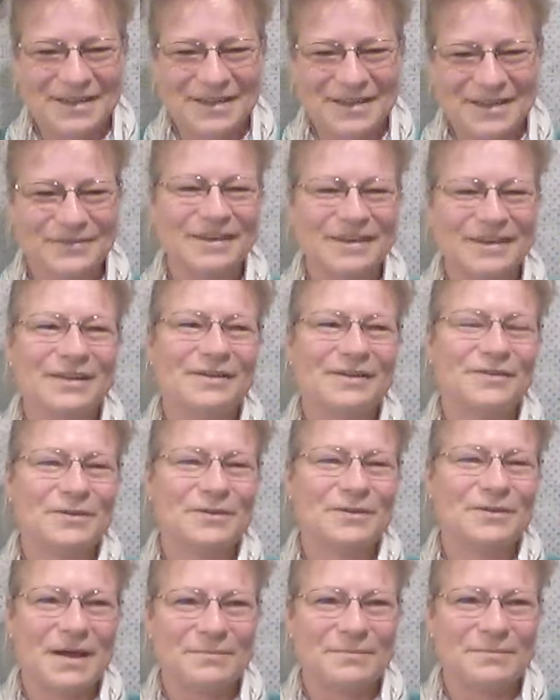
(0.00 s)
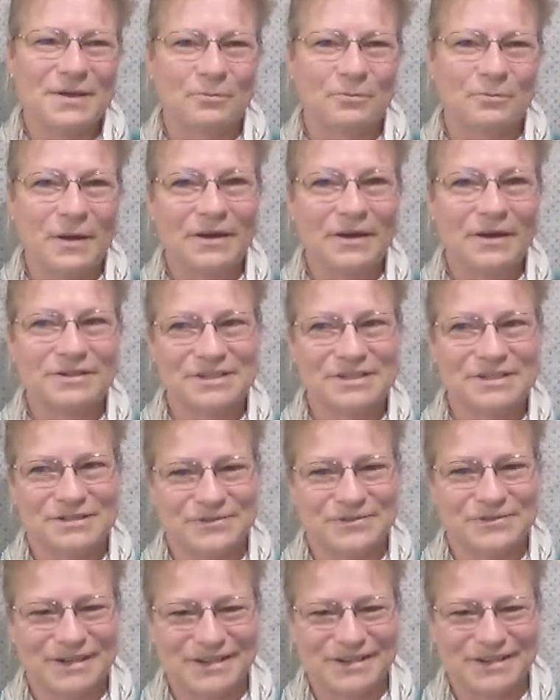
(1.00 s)
Even though you might be aware to
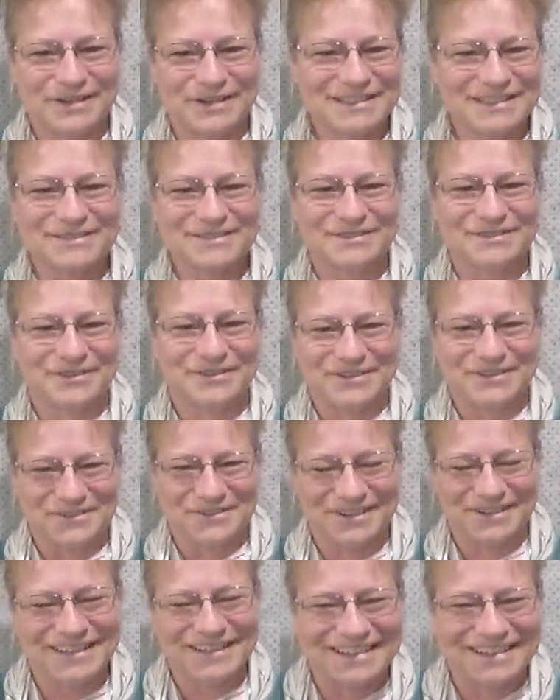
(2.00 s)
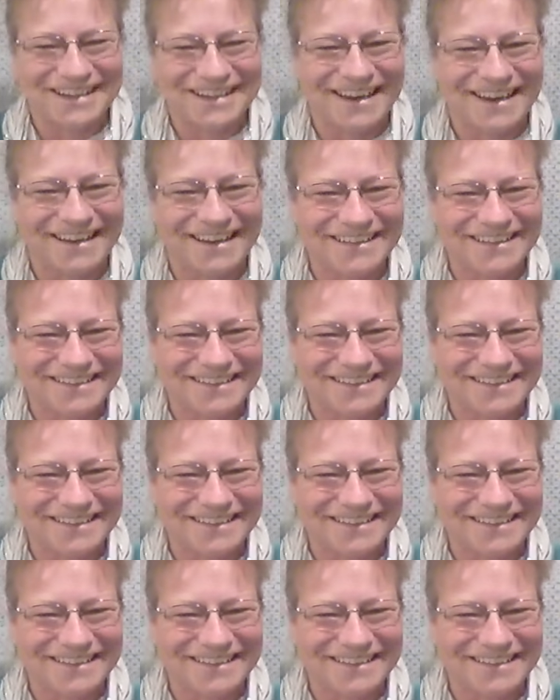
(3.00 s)
do it, you still yeah. don't do it.